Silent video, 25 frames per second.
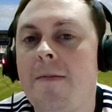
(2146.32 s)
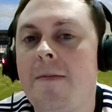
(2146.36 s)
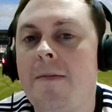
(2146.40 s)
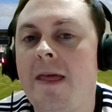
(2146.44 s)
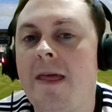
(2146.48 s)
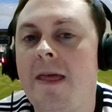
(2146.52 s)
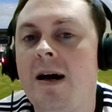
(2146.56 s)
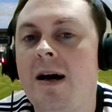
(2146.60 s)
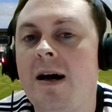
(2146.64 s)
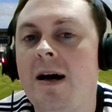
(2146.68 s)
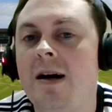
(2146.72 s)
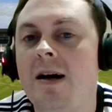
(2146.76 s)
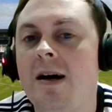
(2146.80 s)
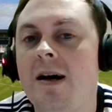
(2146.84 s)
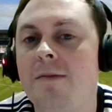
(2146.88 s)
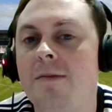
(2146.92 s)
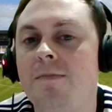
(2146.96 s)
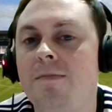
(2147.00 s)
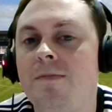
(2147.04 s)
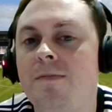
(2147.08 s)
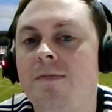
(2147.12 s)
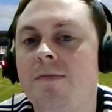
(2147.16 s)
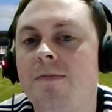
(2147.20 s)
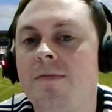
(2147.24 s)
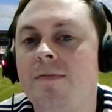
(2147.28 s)

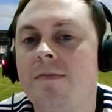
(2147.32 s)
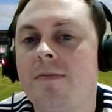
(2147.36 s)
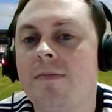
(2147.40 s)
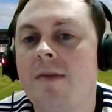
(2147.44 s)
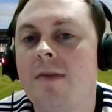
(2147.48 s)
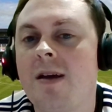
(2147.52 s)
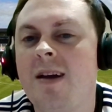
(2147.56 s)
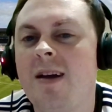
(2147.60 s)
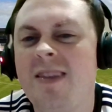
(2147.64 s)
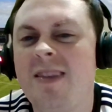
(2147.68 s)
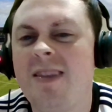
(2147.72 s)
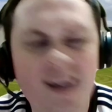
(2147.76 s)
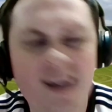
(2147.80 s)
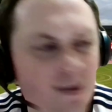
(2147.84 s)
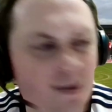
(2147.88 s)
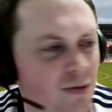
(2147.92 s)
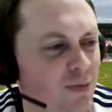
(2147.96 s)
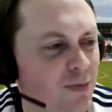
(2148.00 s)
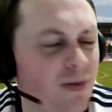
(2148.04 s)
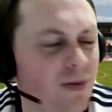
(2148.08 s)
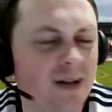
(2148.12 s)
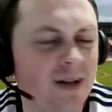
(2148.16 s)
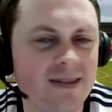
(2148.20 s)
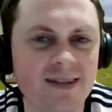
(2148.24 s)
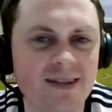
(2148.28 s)
Um, I think it was
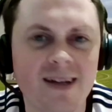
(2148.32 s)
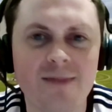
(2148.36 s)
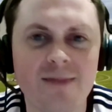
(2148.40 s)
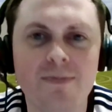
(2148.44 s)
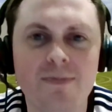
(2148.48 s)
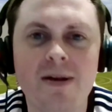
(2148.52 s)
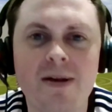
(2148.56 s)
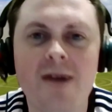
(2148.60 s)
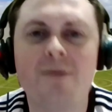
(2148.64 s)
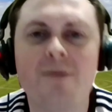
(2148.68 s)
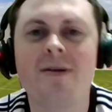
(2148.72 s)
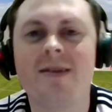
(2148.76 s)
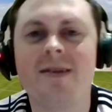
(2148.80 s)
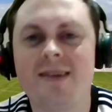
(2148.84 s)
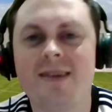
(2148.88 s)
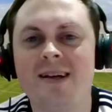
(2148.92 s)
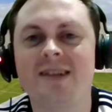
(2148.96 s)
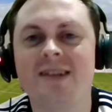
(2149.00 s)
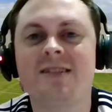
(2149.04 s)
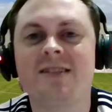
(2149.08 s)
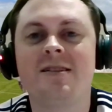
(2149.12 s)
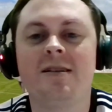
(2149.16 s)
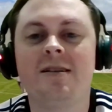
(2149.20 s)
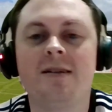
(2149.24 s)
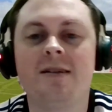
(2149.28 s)
by Dean Beckwith
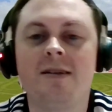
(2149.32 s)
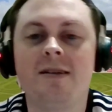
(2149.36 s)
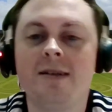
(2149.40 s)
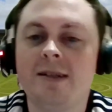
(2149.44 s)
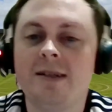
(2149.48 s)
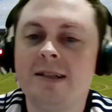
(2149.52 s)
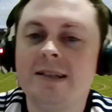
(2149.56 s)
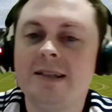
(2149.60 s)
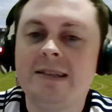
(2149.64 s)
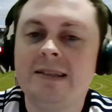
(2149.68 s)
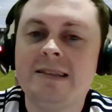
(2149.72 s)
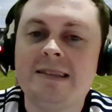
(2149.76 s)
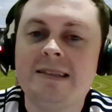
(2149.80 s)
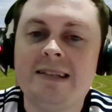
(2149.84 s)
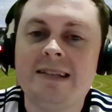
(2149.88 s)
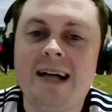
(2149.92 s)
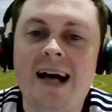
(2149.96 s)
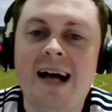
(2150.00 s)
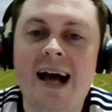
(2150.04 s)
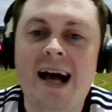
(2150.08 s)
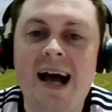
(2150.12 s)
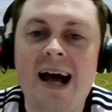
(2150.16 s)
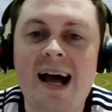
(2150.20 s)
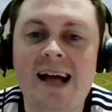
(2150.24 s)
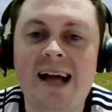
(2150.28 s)
actually,
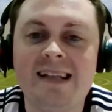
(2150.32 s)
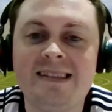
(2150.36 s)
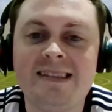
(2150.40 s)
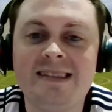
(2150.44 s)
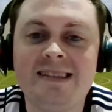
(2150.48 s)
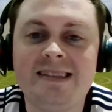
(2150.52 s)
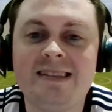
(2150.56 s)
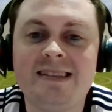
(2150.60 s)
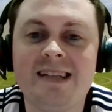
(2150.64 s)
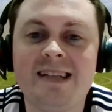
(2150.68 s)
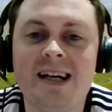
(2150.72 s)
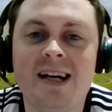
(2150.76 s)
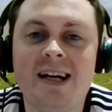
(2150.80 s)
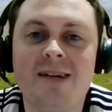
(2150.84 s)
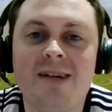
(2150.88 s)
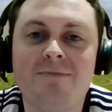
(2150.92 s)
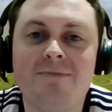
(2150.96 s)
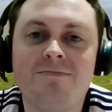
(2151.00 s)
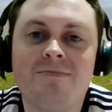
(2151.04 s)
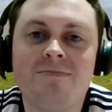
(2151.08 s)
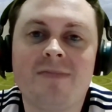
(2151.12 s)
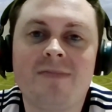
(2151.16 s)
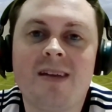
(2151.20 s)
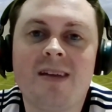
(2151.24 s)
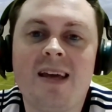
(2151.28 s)
and
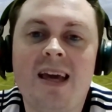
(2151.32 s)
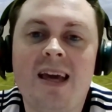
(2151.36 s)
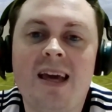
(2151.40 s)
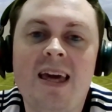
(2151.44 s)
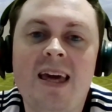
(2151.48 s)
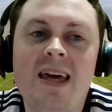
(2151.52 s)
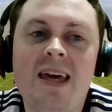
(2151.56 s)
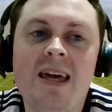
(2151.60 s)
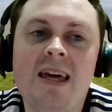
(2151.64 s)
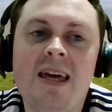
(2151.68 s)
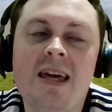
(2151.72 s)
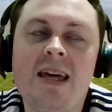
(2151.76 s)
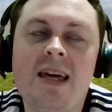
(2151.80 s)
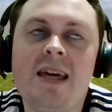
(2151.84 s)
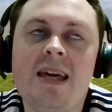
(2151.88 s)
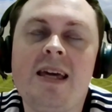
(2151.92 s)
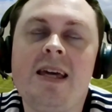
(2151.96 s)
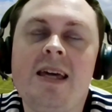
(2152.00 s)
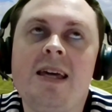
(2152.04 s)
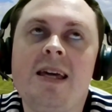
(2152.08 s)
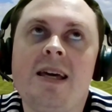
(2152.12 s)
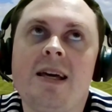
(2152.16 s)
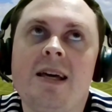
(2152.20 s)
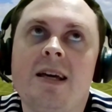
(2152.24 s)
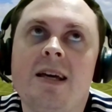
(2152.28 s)

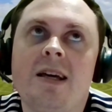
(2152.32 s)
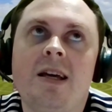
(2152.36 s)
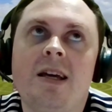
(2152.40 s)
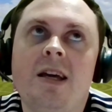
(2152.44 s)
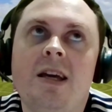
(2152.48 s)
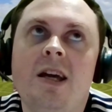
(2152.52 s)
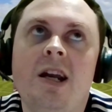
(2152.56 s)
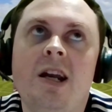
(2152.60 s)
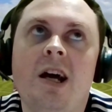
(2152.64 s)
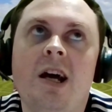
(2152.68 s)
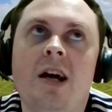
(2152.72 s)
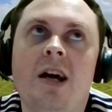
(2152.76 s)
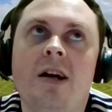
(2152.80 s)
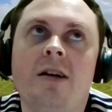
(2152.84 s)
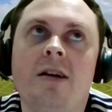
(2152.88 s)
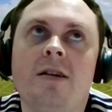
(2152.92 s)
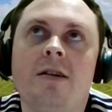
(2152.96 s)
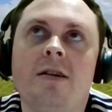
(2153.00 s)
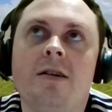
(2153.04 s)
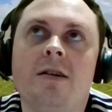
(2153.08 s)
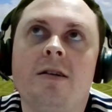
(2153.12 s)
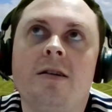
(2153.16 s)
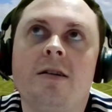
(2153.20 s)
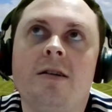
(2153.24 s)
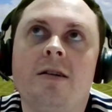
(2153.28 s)
you know,
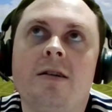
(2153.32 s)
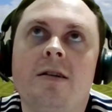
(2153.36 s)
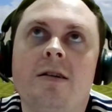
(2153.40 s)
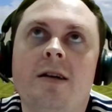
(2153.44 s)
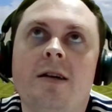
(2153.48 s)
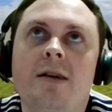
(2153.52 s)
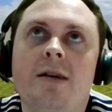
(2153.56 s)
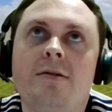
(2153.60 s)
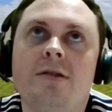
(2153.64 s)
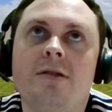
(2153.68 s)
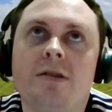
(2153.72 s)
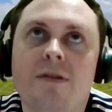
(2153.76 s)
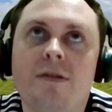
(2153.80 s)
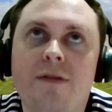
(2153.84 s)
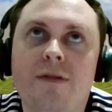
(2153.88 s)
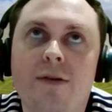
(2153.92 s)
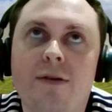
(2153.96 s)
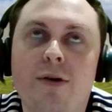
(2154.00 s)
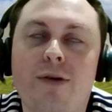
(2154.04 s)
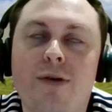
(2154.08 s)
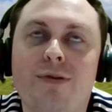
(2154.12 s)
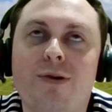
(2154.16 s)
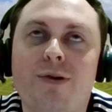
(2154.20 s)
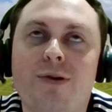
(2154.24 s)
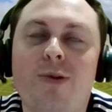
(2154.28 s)
he was on the
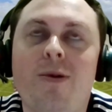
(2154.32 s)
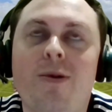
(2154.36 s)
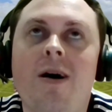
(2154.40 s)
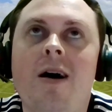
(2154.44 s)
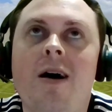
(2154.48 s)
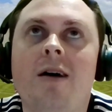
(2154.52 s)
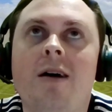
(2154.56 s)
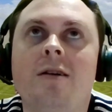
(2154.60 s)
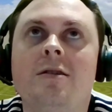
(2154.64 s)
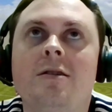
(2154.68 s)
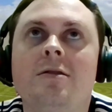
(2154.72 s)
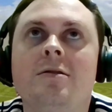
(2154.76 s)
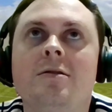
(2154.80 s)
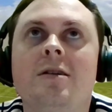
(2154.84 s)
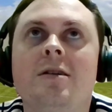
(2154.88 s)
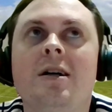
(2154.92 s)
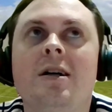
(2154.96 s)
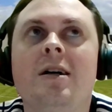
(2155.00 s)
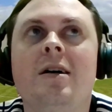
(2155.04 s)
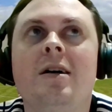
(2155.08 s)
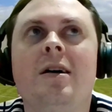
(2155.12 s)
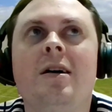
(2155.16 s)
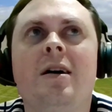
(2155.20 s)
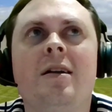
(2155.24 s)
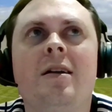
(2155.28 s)
floor for a while.
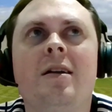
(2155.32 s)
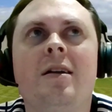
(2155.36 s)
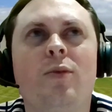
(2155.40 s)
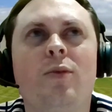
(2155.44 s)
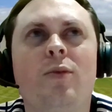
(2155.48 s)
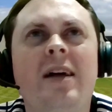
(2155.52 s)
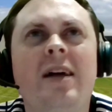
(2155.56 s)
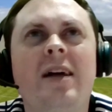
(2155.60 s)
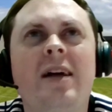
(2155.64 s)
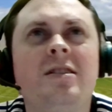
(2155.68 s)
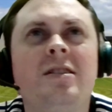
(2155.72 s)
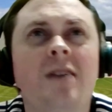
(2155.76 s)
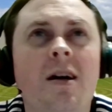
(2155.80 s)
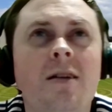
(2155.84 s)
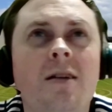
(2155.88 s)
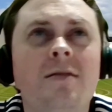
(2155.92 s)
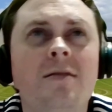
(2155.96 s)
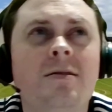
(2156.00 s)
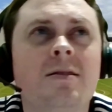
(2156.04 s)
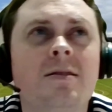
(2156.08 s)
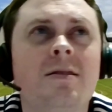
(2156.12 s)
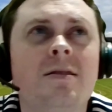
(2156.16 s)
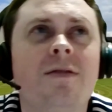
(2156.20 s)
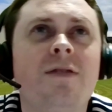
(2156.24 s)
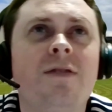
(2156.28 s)
I think Wayne
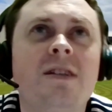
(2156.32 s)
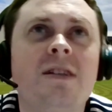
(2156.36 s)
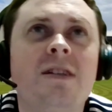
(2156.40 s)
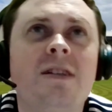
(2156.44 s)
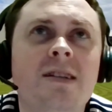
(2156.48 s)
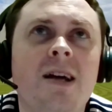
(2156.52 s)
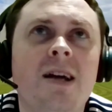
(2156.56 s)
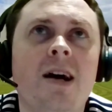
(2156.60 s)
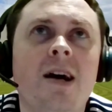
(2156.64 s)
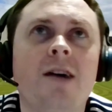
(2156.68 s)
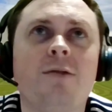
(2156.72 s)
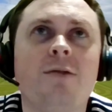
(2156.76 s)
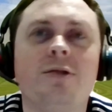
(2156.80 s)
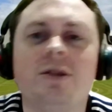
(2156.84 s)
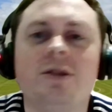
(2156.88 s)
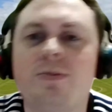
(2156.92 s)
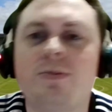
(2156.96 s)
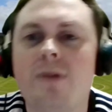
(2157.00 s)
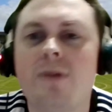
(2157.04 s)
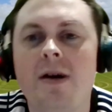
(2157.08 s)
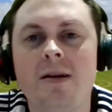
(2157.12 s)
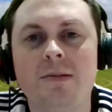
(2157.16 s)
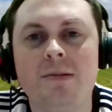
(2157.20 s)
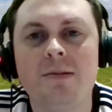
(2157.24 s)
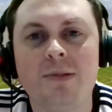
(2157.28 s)
Jones, the physio, was
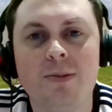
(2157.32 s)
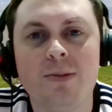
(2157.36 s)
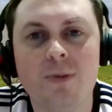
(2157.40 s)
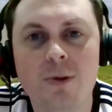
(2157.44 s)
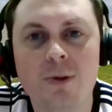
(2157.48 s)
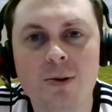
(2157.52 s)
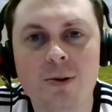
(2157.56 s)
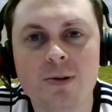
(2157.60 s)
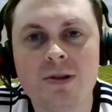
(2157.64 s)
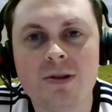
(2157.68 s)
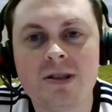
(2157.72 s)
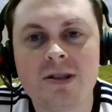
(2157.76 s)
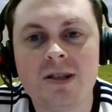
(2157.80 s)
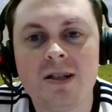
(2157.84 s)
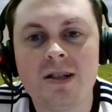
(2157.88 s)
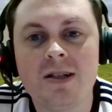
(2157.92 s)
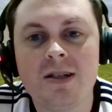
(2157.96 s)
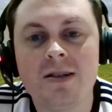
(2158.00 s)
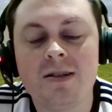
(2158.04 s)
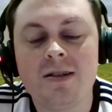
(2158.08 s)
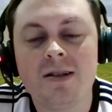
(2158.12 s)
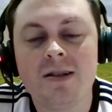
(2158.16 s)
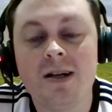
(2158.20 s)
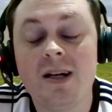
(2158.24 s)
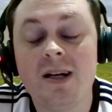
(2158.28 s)
spraying him with
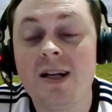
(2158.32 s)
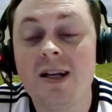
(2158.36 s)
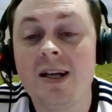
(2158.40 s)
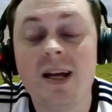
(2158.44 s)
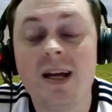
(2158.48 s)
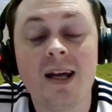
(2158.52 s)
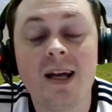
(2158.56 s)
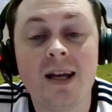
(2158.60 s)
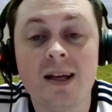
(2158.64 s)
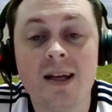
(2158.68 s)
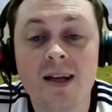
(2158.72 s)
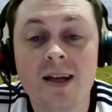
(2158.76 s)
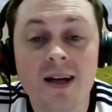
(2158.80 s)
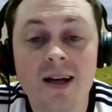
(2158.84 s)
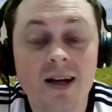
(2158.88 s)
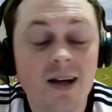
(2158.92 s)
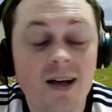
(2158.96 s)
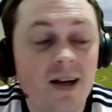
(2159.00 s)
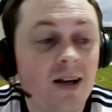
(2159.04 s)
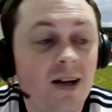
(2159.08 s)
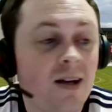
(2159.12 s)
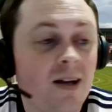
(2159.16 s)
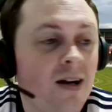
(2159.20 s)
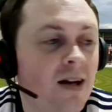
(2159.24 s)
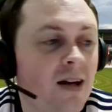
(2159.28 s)
water, and I
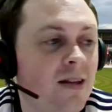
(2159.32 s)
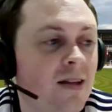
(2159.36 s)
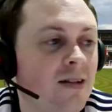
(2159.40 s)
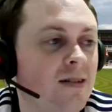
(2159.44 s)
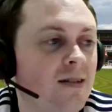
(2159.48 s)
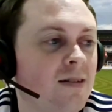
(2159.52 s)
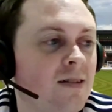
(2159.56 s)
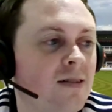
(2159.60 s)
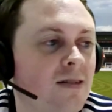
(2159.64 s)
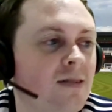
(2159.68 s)
think